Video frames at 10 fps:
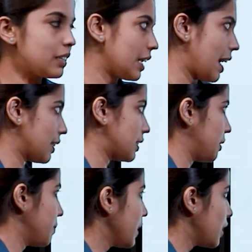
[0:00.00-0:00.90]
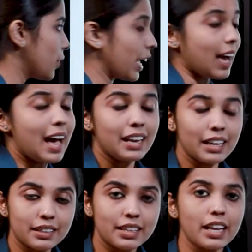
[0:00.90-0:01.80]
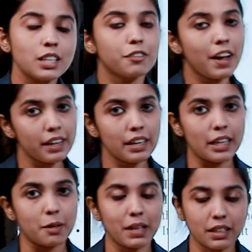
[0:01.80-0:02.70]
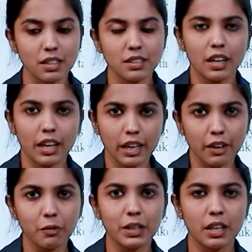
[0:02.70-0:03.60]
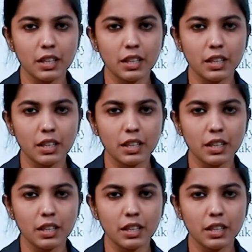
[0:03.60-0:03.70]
reaction. Okay, and it takes finite time. That is, within